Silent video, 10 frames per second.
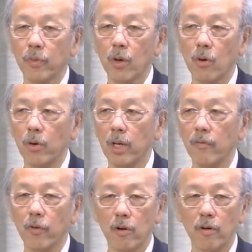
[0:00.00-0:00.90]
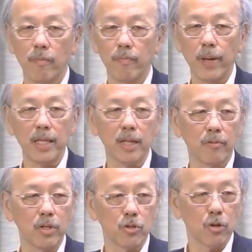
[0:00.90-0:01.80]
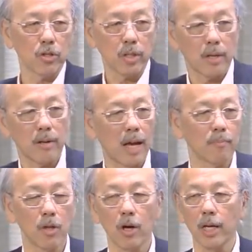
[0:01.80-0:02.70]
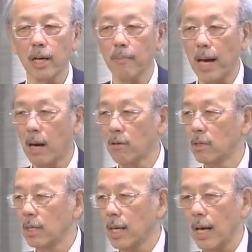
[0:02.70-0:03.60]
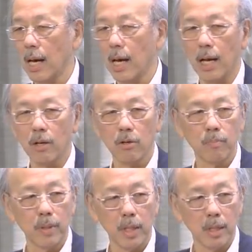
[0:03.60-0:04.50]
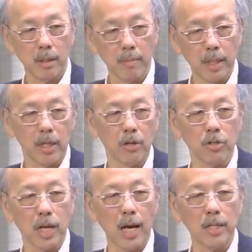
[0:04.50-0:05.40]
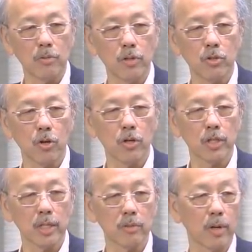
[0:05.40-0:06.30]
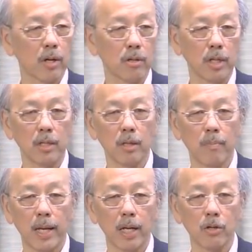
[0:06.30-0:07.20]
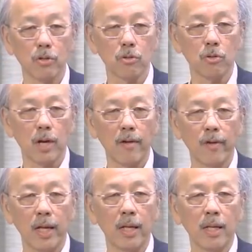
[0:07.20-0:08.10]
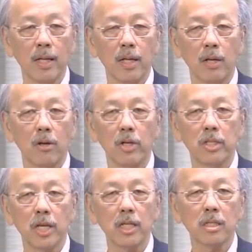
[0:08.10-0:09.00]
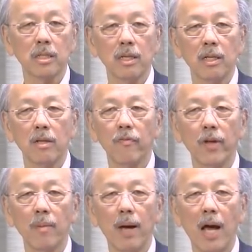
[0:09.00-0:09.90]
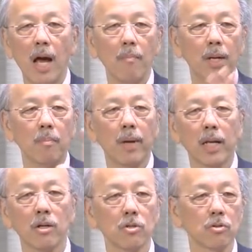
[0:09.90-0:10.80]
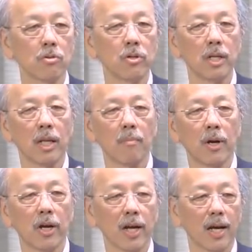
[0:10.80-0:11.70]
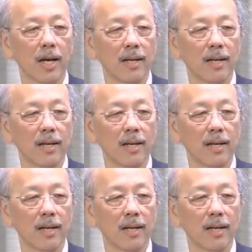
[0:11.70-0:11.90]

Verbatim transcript: only for basic research that I'm talking about, uh, could be material science research as well in the medical school. I think, you know, it just, you think about how many medical schools in America,